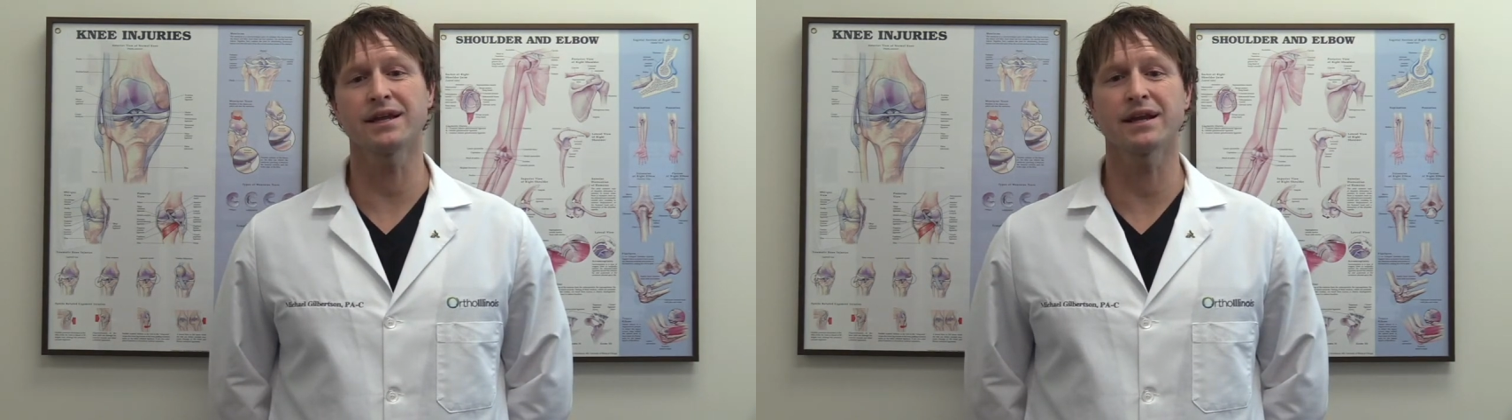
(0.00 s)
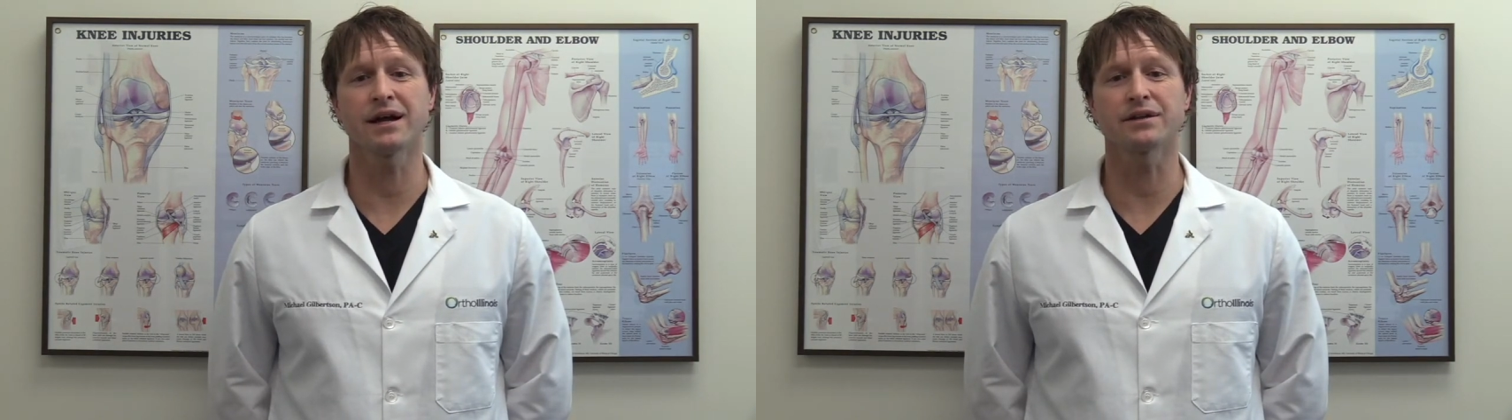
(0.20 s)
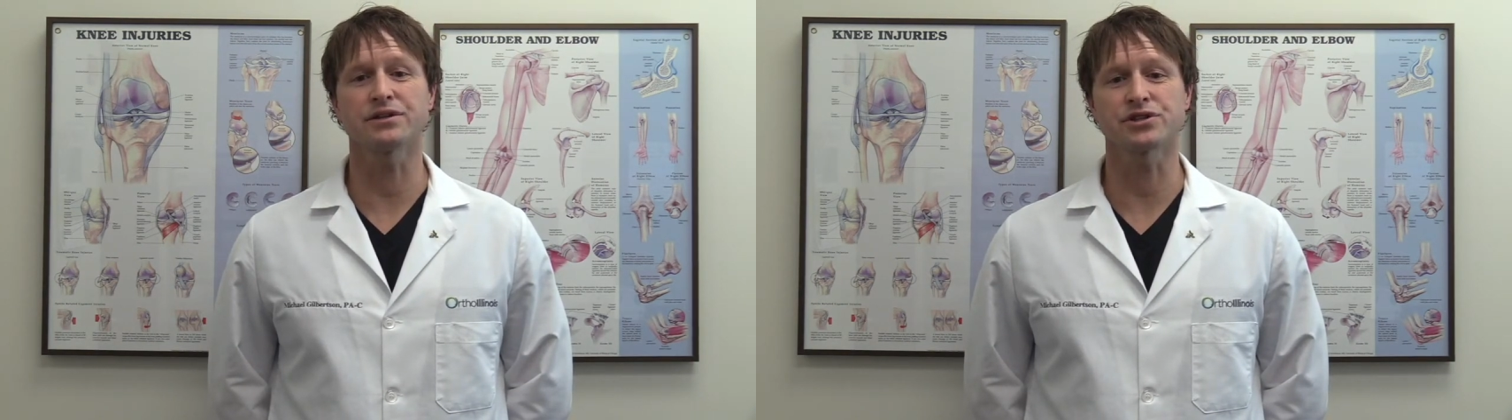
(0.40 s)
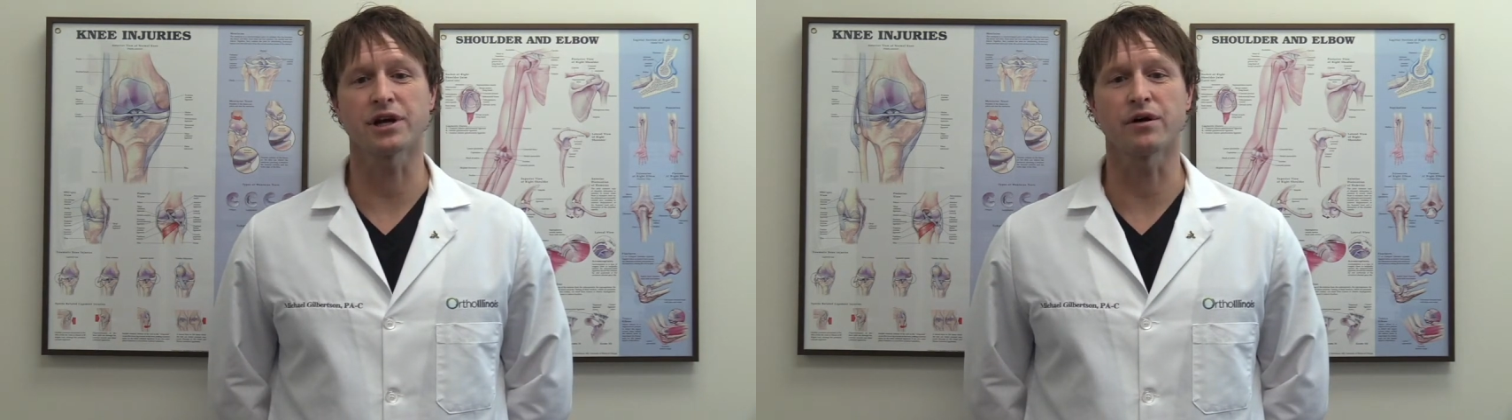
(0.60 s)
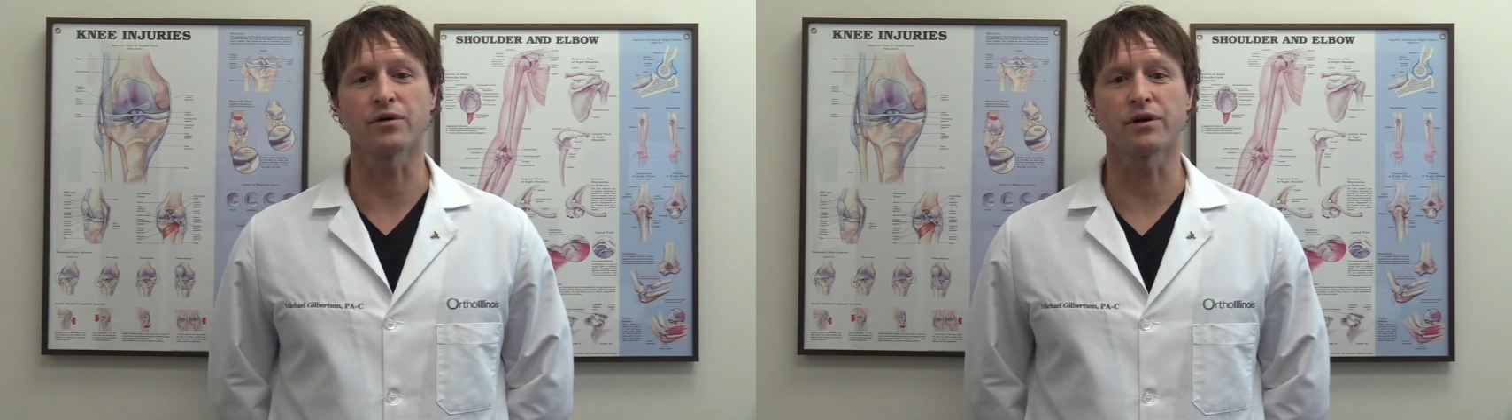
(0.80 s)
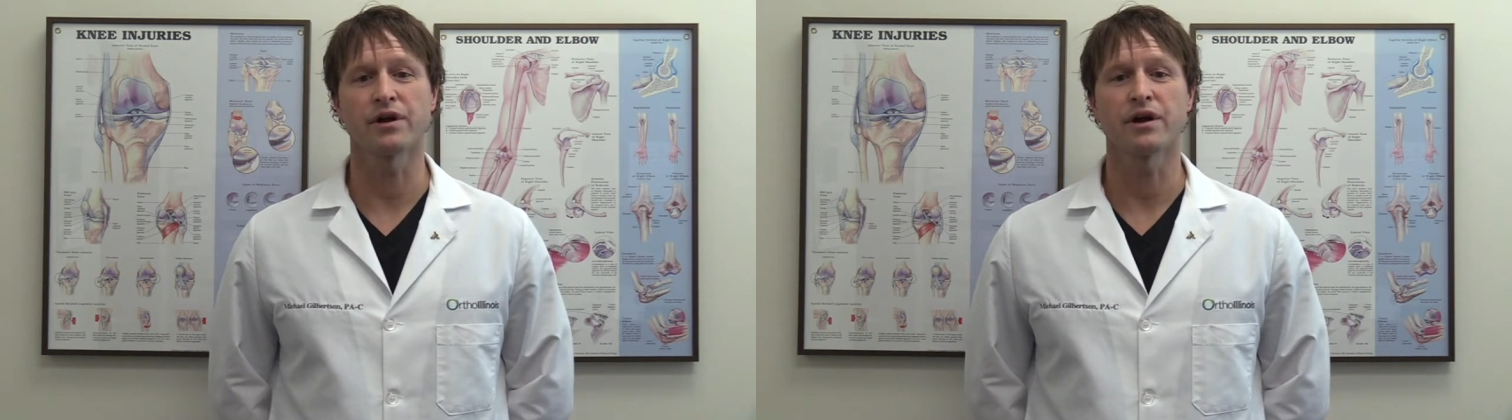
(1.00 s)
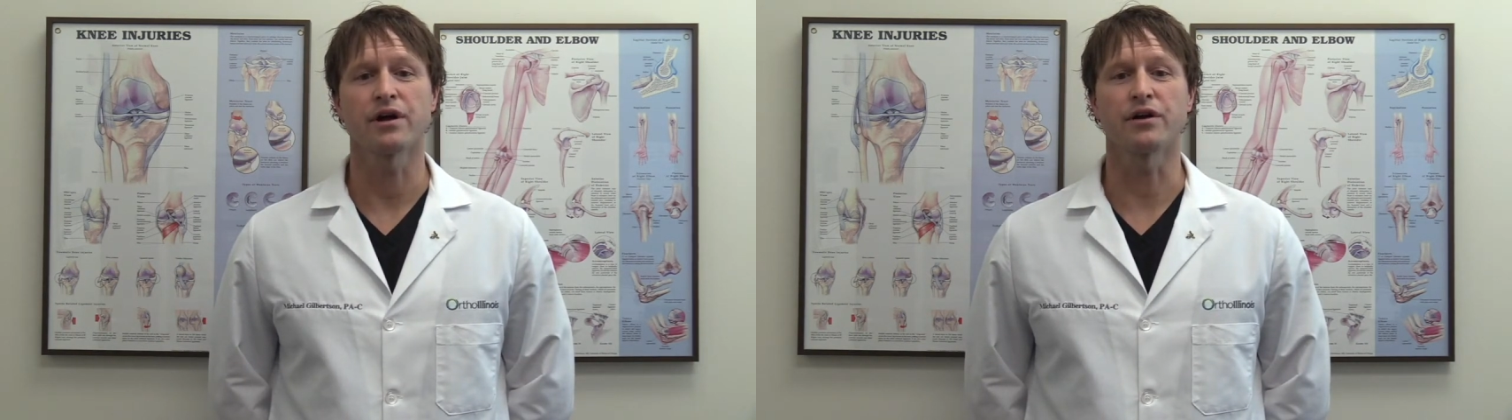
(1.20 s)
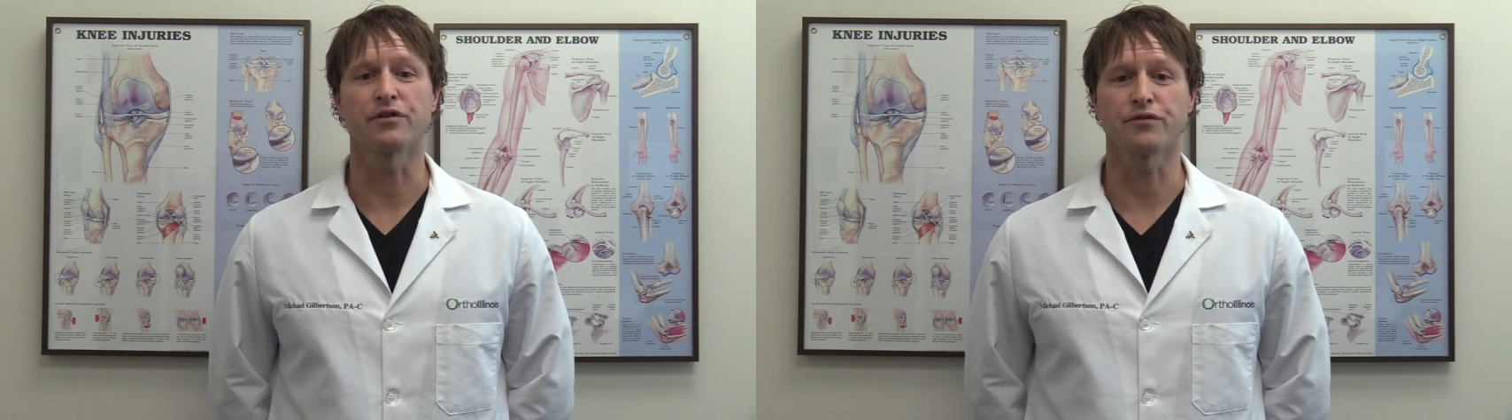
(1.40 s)
and out of the shower
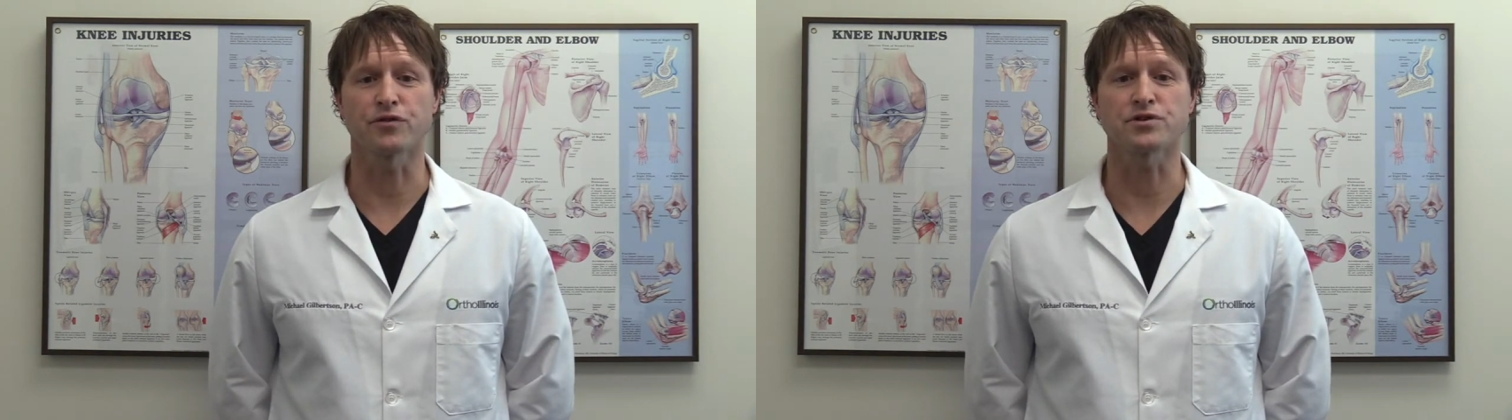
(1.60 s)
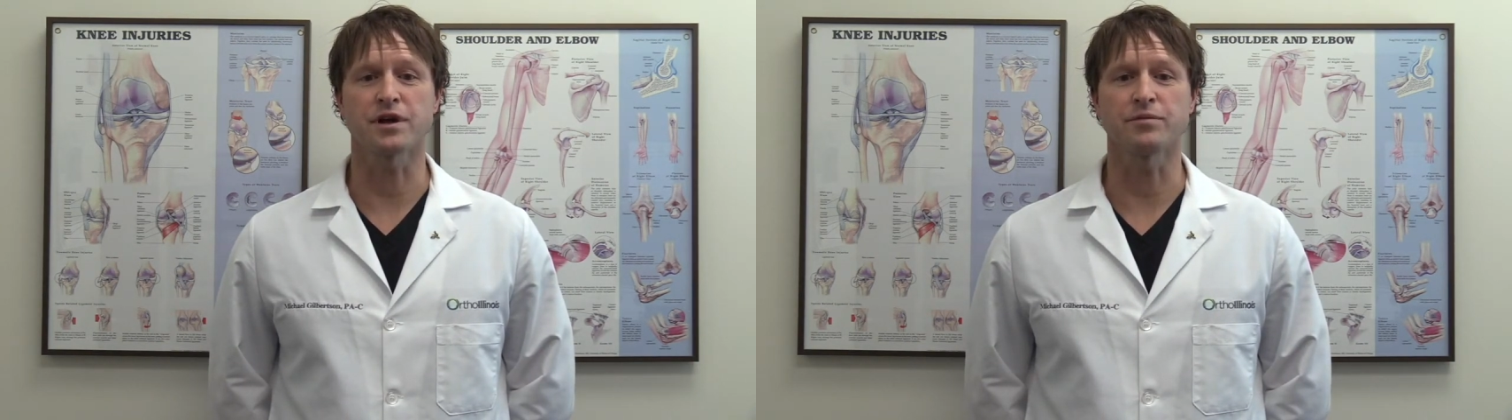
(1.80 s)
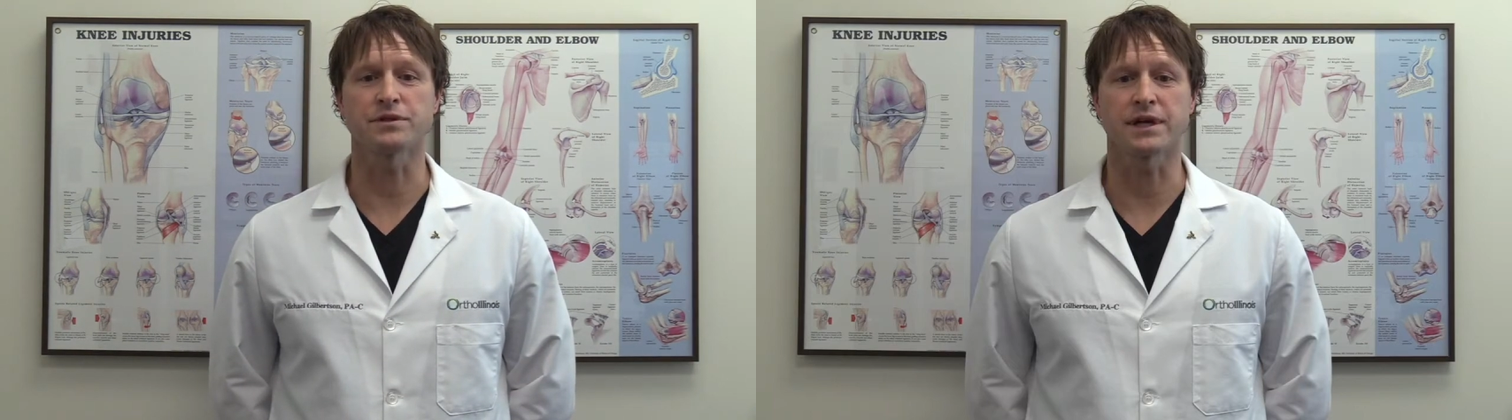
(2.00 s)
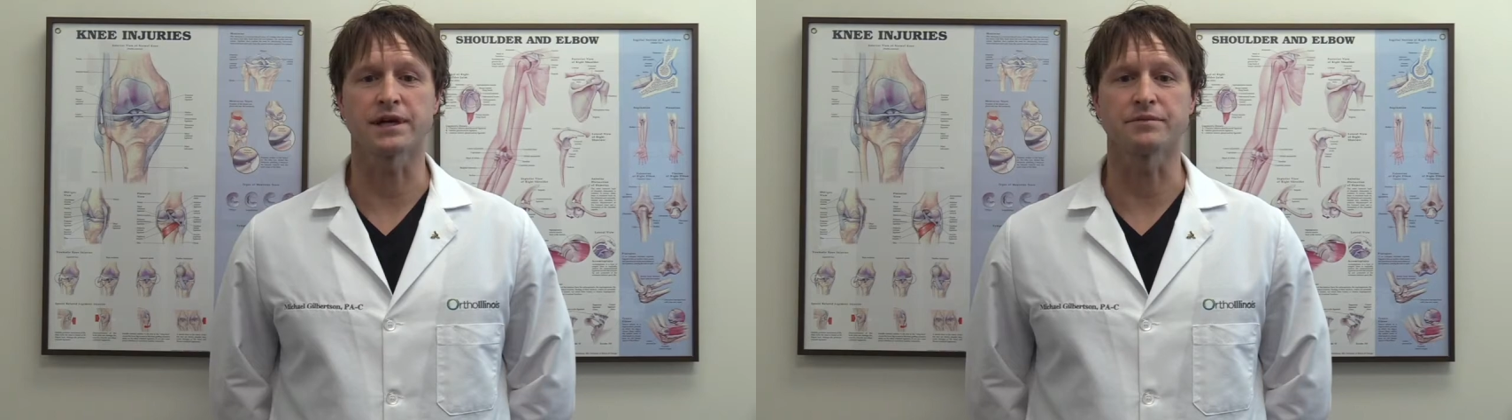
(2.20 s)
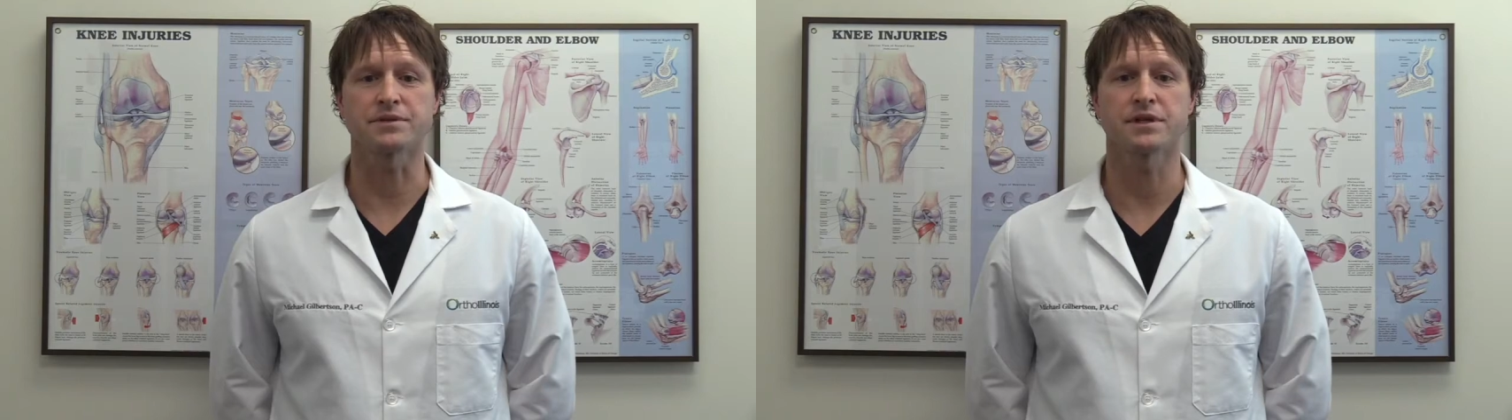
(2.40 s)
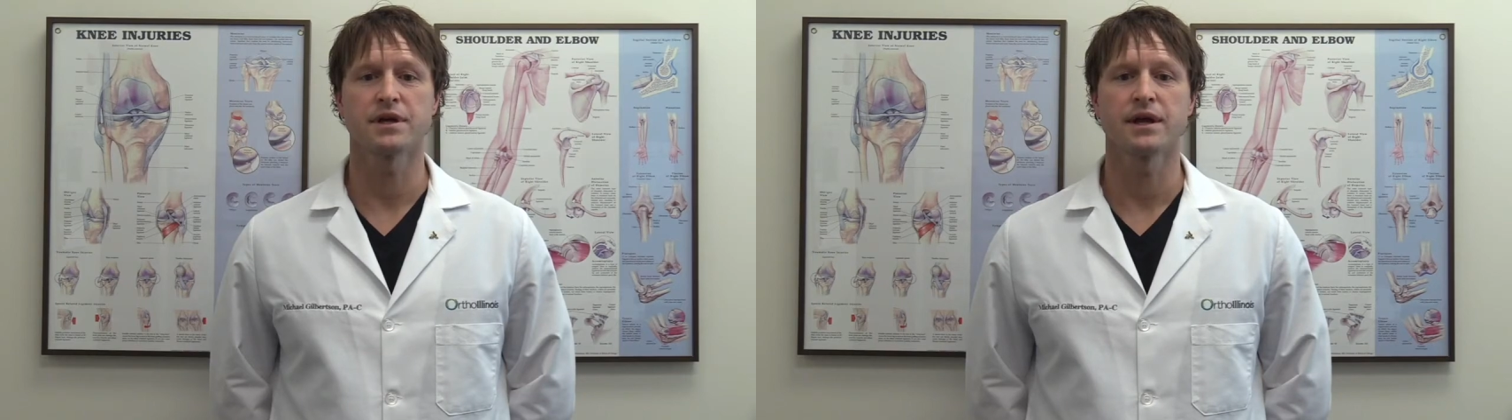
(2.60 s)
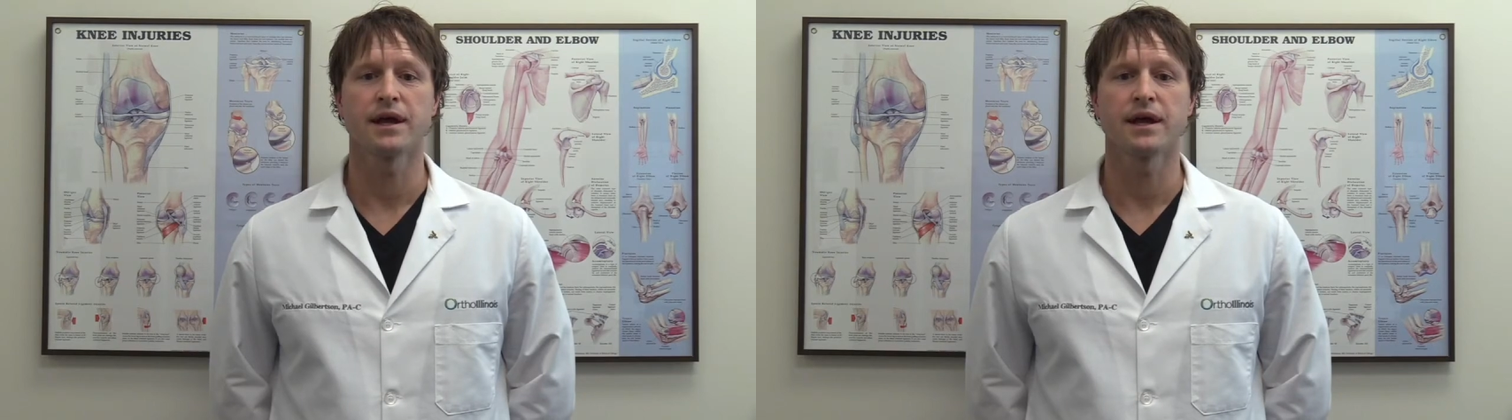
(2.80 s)
on your first couple times.